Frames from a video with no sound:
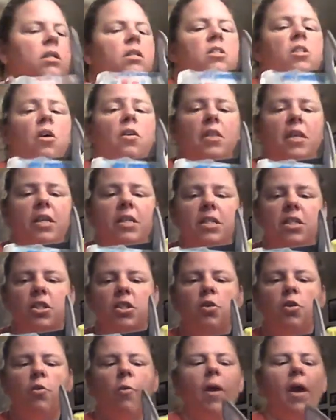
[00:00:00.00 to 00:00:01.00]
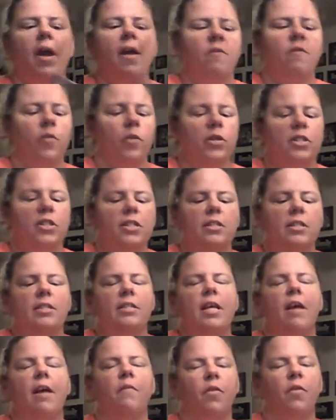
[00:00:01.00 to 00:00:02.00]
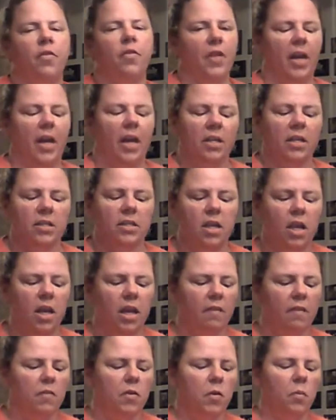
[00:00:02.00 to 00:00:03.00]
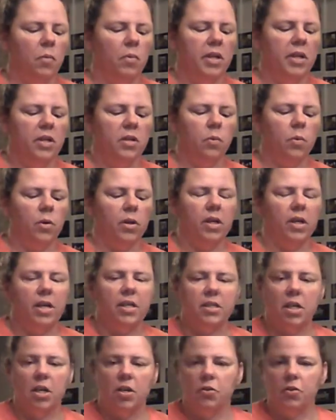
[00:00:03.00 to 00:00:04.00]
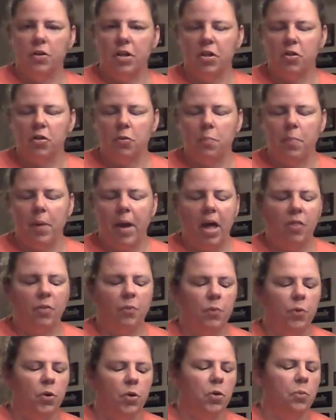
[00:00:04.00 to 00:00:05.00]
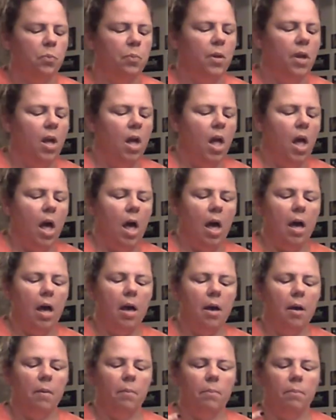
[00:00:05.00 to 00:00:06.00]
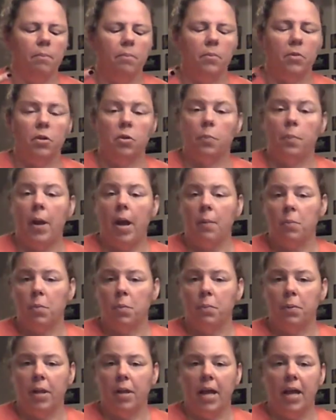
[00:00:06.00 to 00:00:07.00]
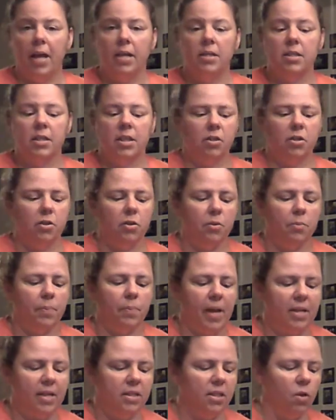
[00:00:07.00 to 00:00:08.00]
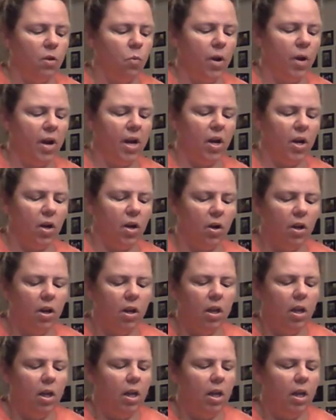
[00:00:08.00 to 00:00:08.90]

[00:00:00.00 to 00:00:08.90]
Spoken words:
So this is great for several things. If you need to organize underneath your bathroom, your paper plates and your plasticware,